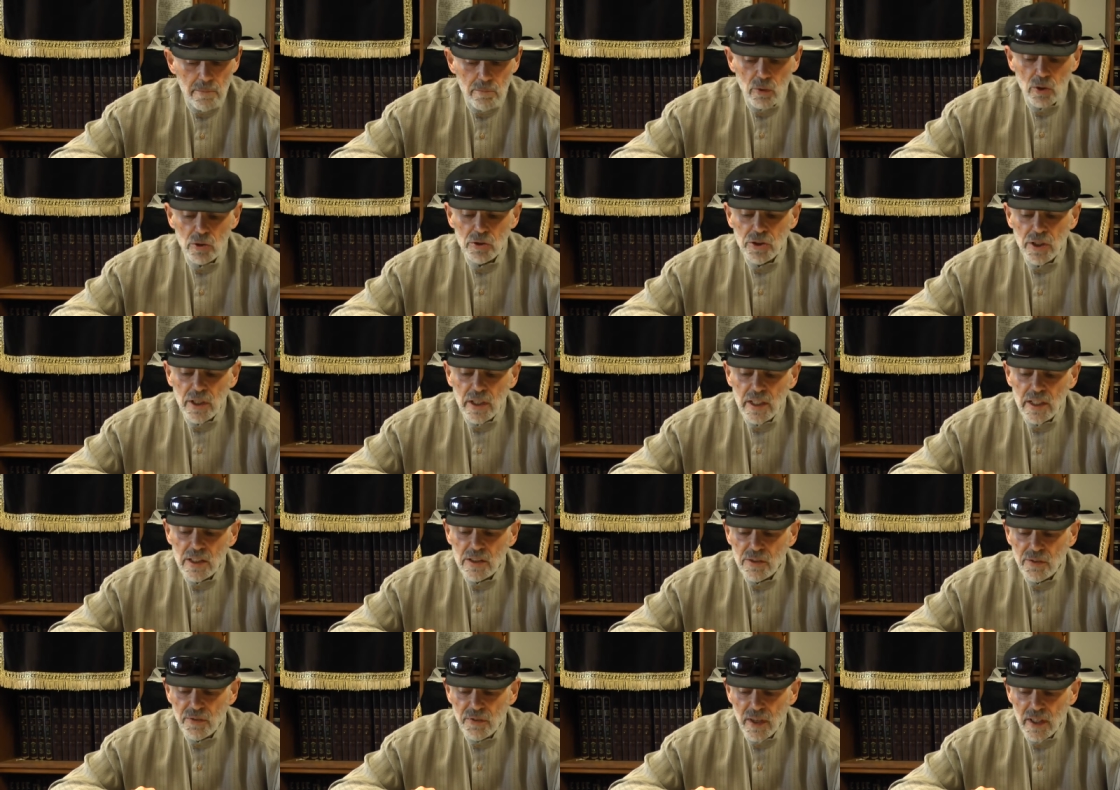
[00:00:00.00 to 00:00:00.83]
Moshe hid
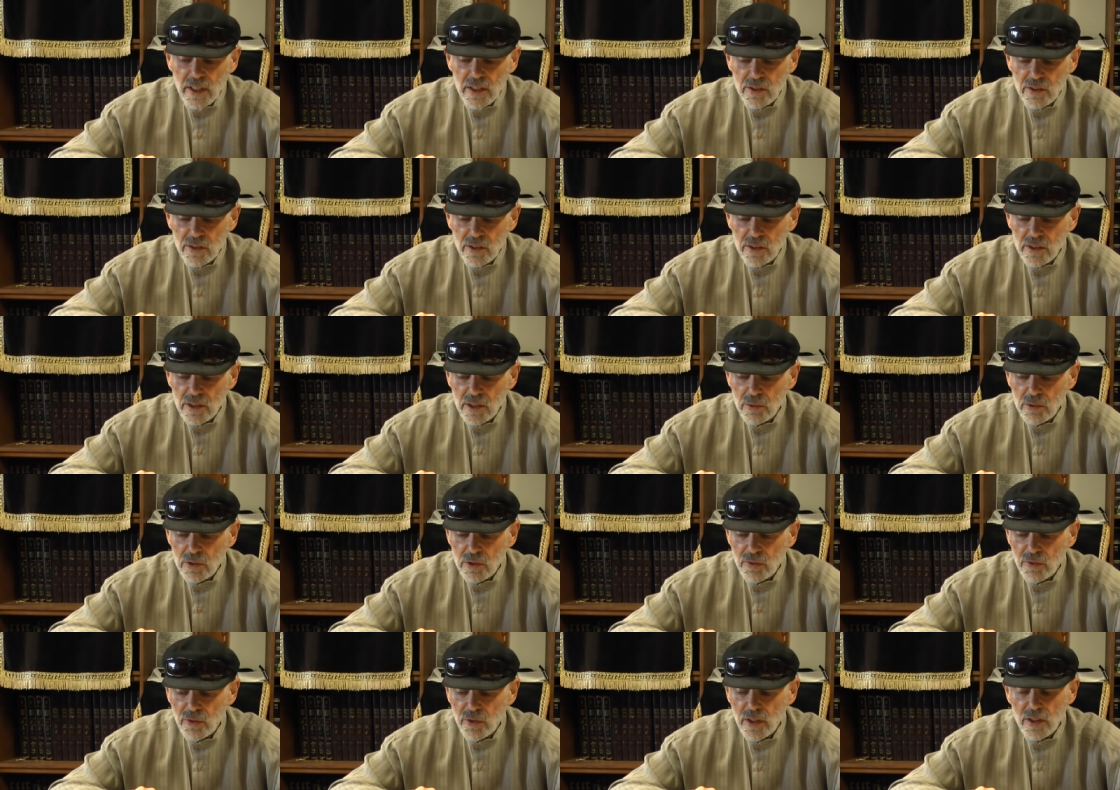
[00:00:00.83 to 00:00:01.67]
his face since he
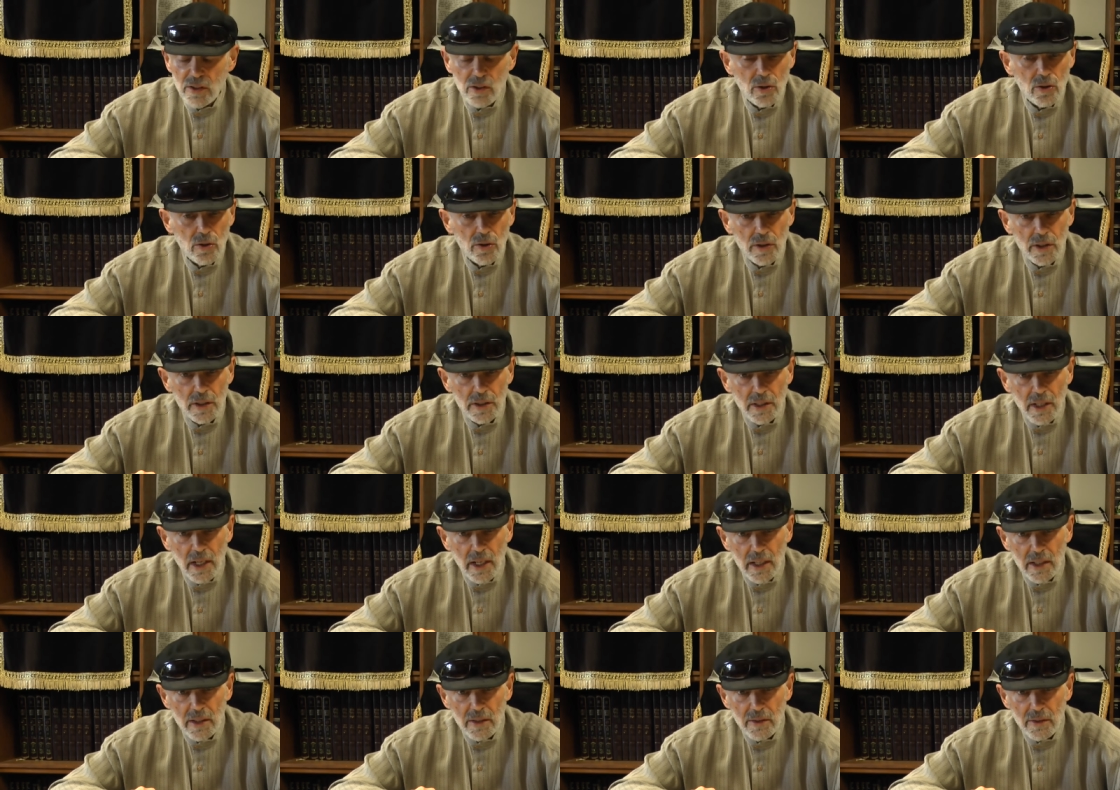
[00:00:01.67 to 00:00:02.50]
was afraid to look at
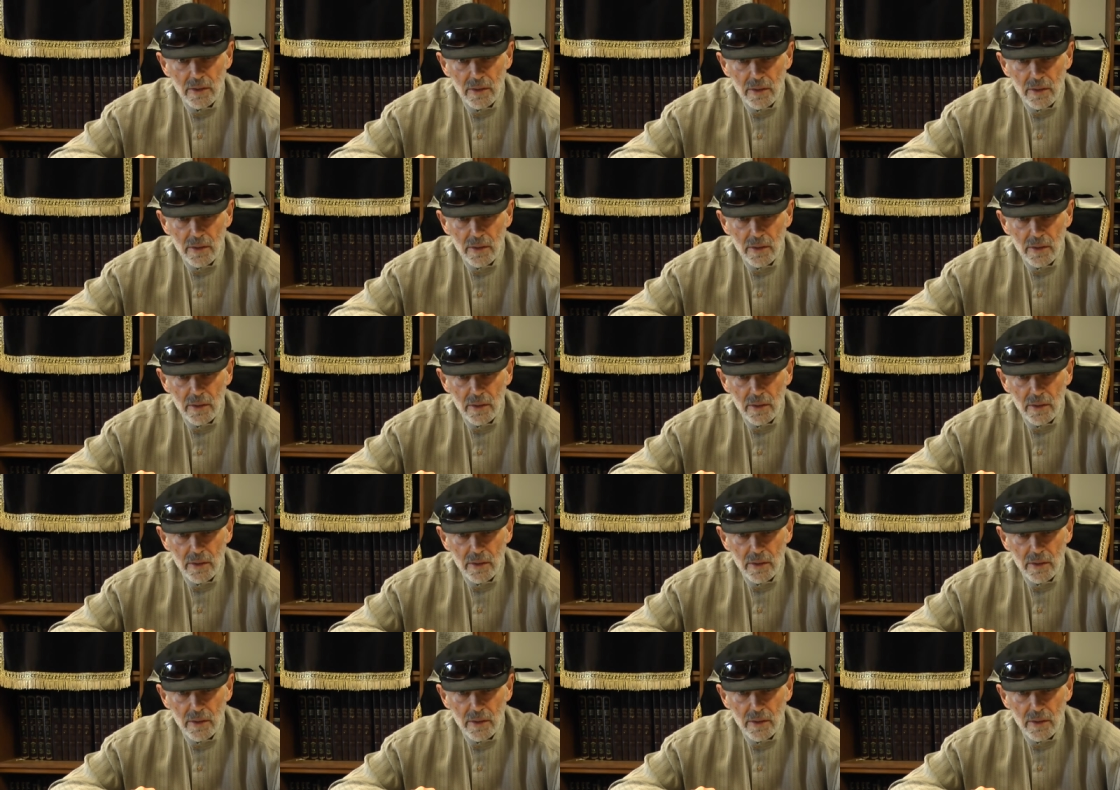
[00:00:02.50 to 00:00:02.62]
God.